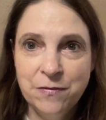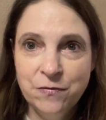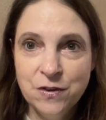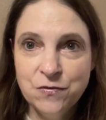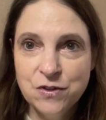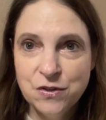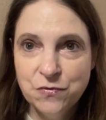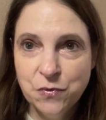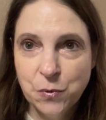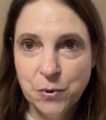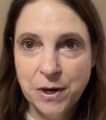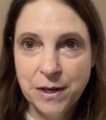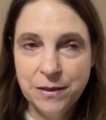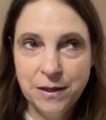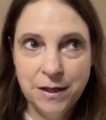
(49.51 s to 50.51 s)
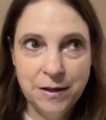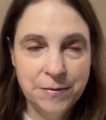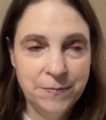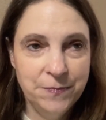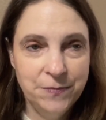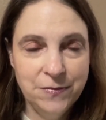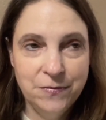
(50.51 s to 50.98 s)
54, I think.
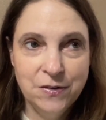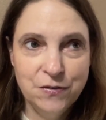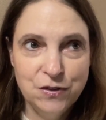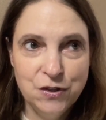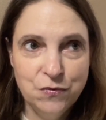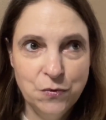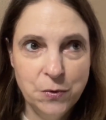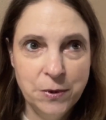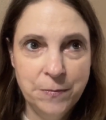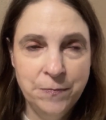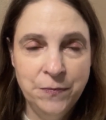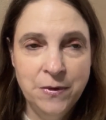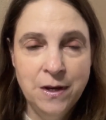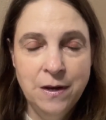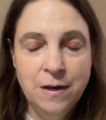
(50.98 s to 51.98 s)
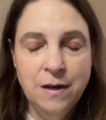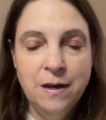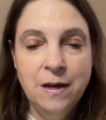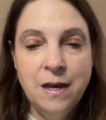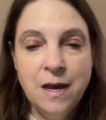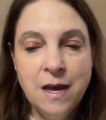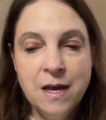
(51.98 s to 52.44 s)
54.
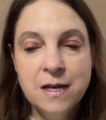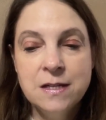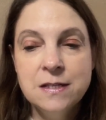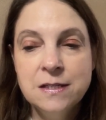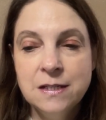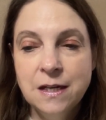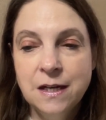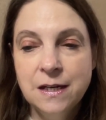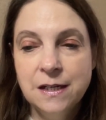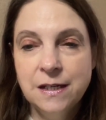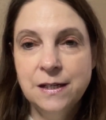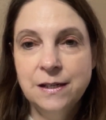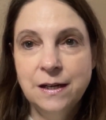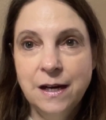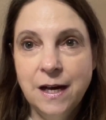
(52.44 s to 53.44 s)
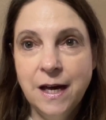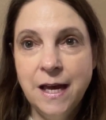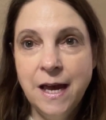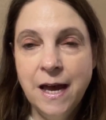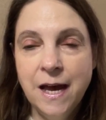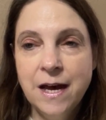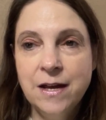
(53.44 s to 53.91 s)
And I
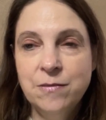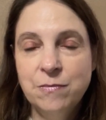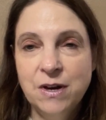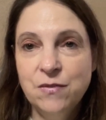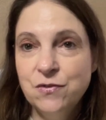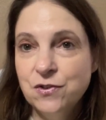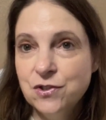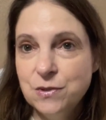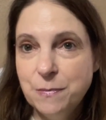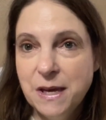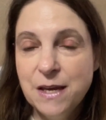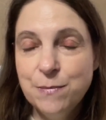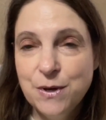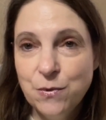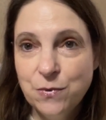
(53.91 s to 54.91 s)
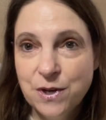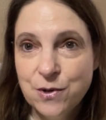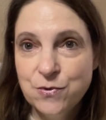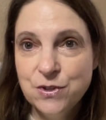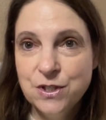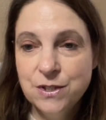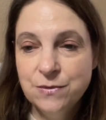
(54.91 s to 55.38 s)
had my first baby when I
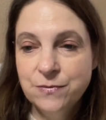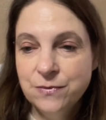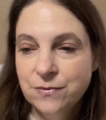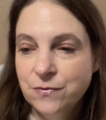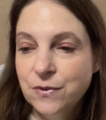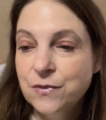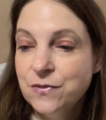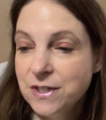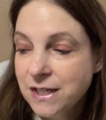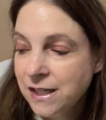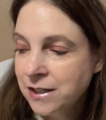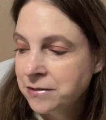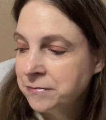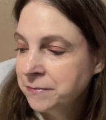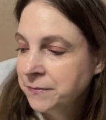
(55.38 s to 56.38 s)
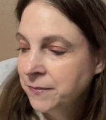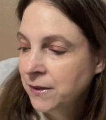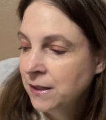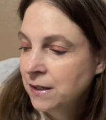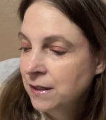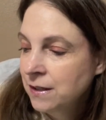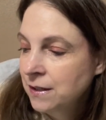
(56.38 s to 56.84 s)
was 15.
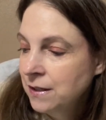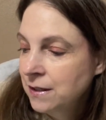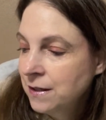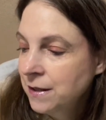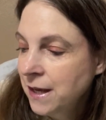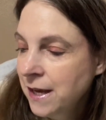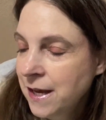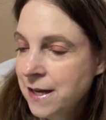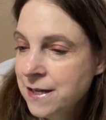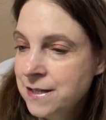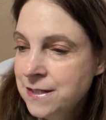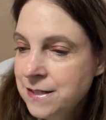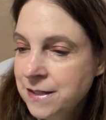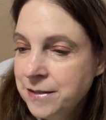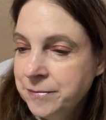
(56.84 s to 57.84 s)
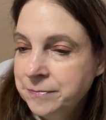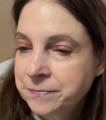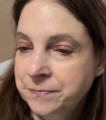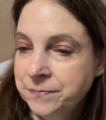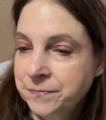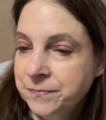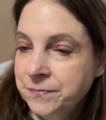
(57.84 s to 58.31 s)
And
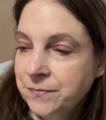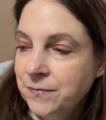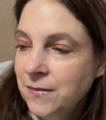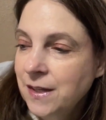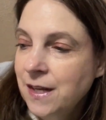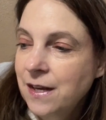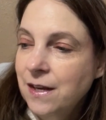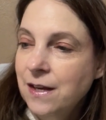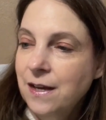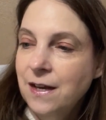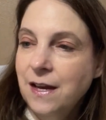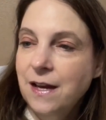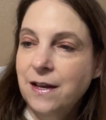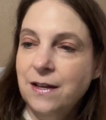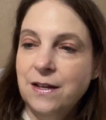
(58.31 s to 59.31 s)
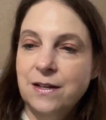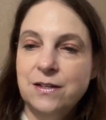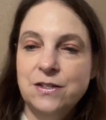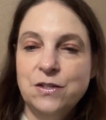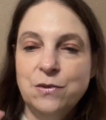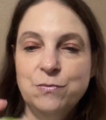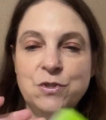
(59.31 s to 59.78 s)

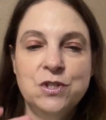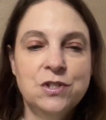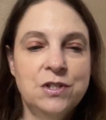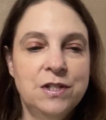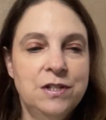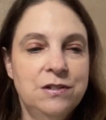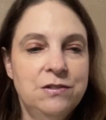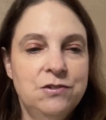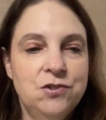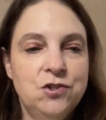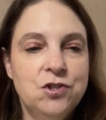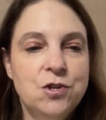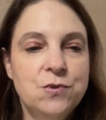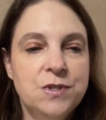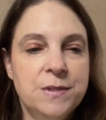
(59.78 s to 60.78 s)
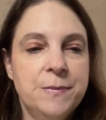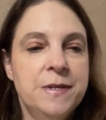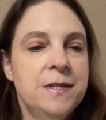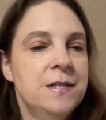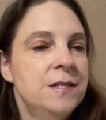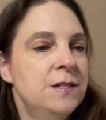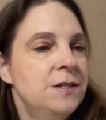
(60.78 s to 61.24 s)
so I'm just going to show some of
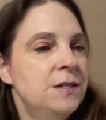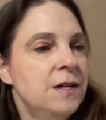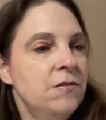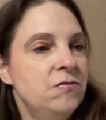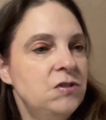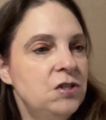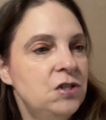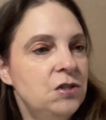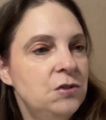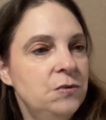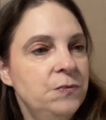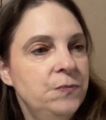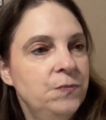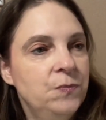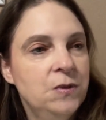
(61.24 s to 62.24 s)
this stuff to you.